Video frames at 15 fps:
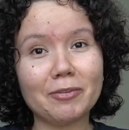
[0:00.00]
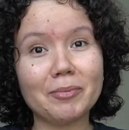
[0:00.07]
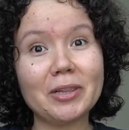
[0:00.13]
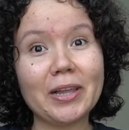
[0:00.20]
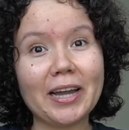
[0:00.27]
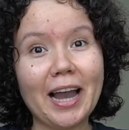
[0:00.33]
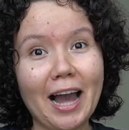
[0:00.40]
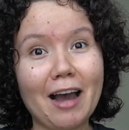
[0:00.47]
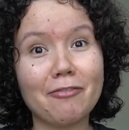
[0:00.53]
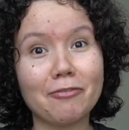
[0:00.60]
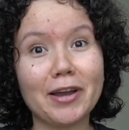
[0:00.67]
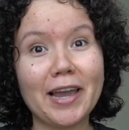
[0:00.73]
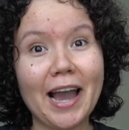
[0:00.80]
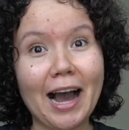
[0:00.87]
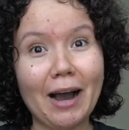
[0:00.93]
to be like
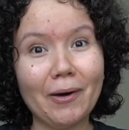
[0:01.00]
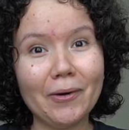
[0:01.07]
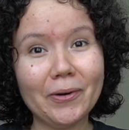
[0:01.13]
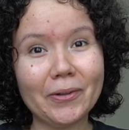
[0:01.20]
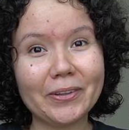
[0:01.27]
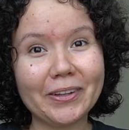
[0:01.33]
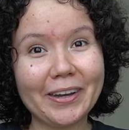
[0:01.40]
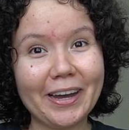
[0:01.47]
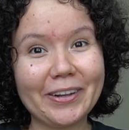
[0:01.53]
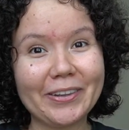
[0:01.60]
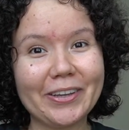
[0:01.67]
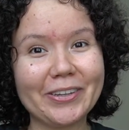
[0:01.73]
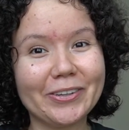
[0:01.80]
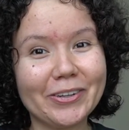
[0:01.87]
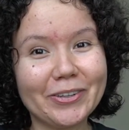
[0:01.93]
halfway out, kind of
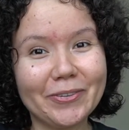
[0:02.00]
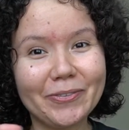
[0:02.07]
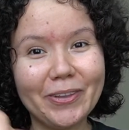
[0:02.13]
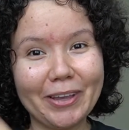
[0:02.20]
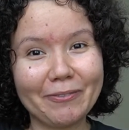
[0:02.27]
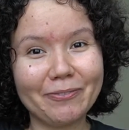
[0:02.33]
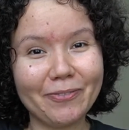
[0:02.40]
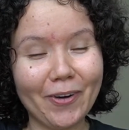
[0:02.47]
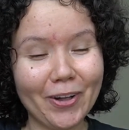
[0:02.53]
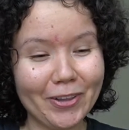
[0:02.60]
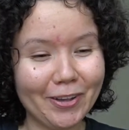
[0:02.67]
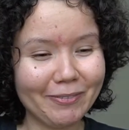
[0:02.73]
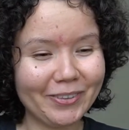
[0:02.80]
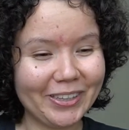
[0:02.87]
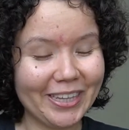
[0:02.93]
like you're gonna like fall
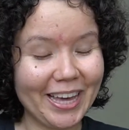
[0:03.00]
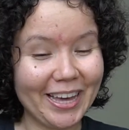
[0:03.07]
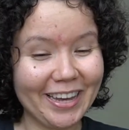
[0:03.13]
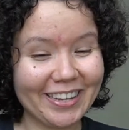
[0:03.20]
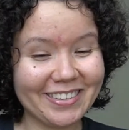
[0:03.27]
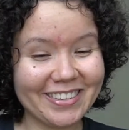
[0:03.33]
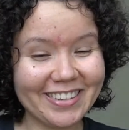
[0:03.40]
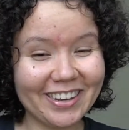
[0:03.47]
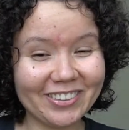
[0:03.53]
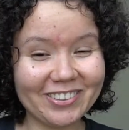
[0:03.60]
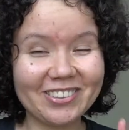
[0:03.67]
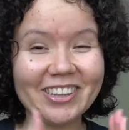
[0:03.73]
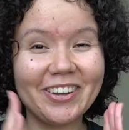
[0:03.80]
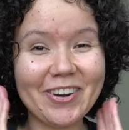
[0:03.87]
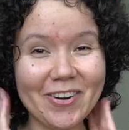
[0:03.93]
off the edge, and I was
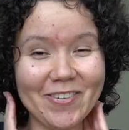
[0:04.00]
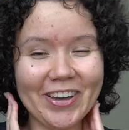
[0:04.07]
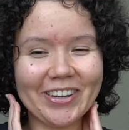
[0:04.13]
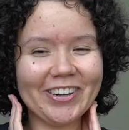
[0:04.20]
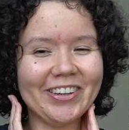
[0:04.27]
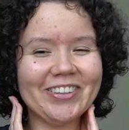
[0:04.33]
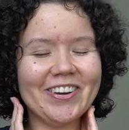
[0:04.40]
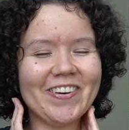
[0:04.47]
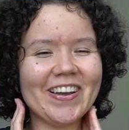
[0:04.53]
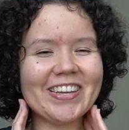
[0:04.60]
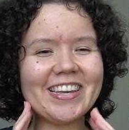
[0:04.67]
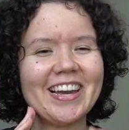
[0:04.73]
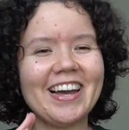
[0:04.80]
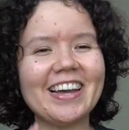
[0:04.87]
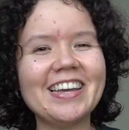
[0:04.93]
just like, oh my god, no, I
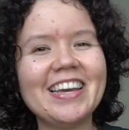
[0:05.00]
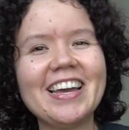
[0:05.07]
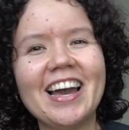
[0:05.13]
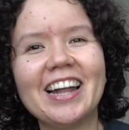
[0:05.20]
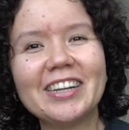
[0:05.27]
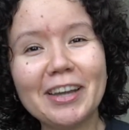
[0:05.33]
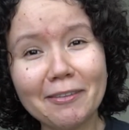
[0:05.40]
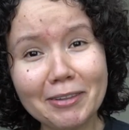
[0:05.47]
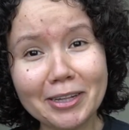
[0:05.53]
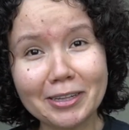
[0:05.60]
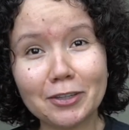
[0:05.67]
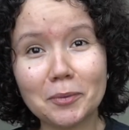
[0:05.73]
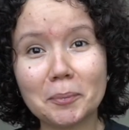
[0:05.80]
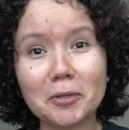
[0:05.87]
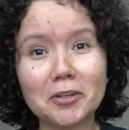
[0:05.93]
can't. And you have like
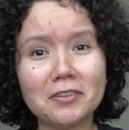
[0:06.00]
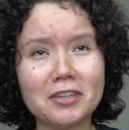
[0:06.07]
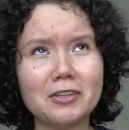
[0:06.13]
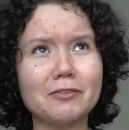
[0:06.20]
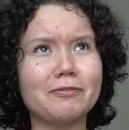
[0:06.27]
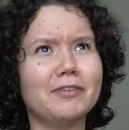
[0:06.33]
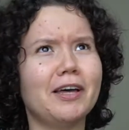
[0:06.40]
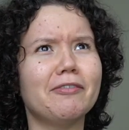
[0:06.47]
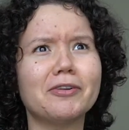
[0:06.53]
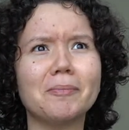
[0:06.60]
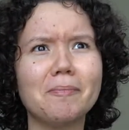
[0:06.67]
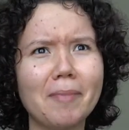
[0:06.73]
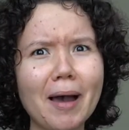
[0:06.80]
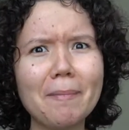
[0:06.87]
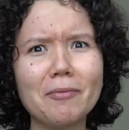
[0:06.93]
this person you've
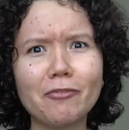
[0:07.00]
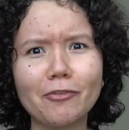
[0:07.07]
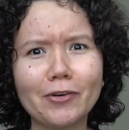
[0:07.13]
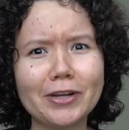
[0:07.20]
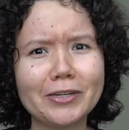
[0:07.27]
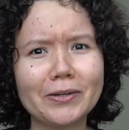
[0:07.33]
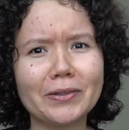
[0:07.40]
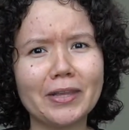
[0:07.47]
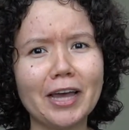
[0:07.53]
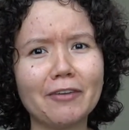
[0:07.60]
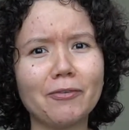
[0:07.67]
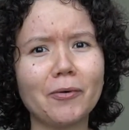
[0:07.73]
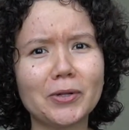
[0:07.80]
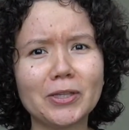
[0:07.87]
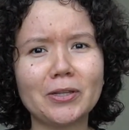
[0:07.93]
never met before in your
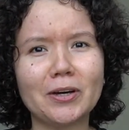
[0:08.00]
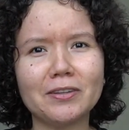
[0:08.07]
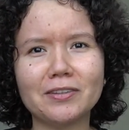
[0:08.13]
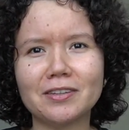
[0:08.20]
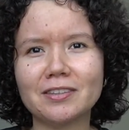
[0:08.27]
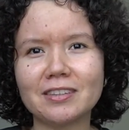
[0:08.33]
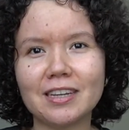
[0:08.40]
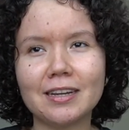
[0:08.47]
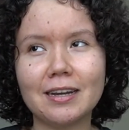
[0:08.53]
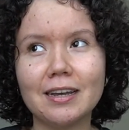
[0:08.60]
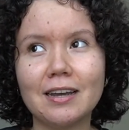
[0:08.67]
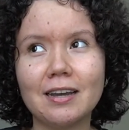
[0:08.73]
life holding on to you. It's like,